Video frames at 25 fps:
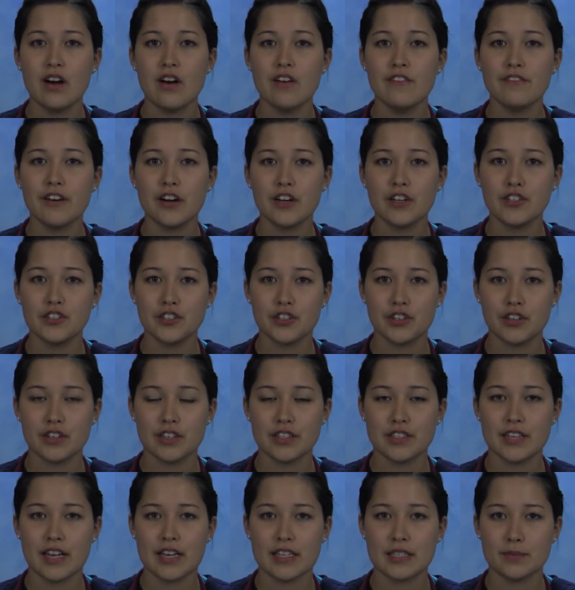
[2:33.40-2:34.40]
Functional
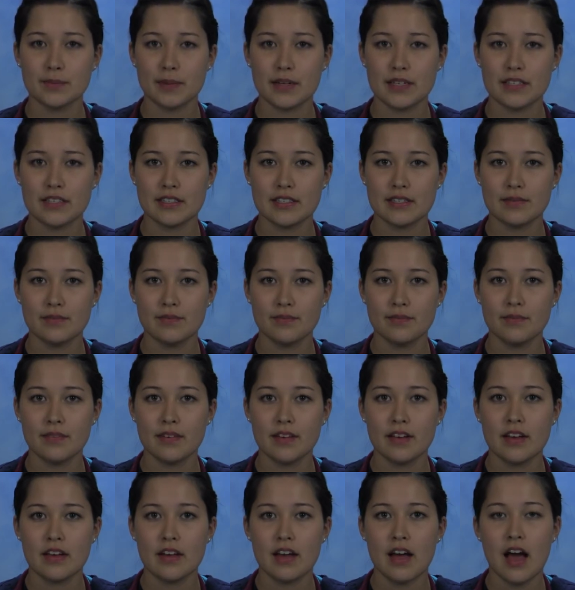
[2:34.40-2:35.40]
assessment.
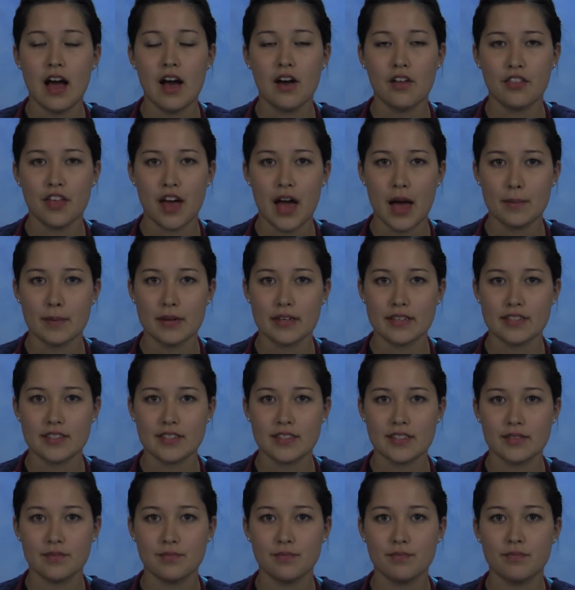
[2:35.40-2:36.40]
Health
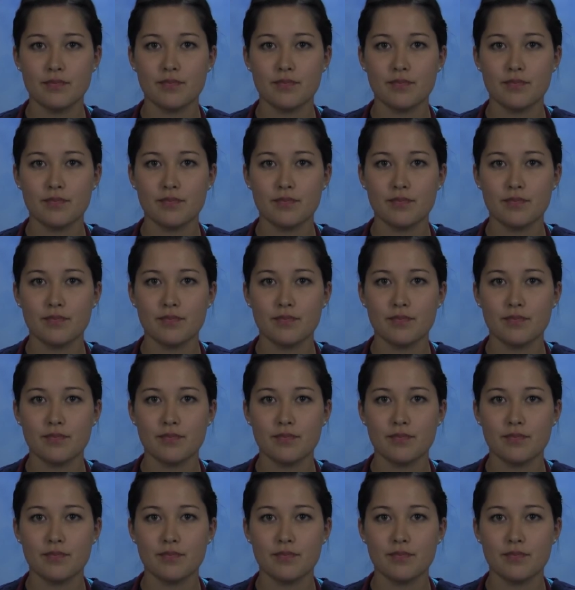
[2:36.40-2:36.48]
habits.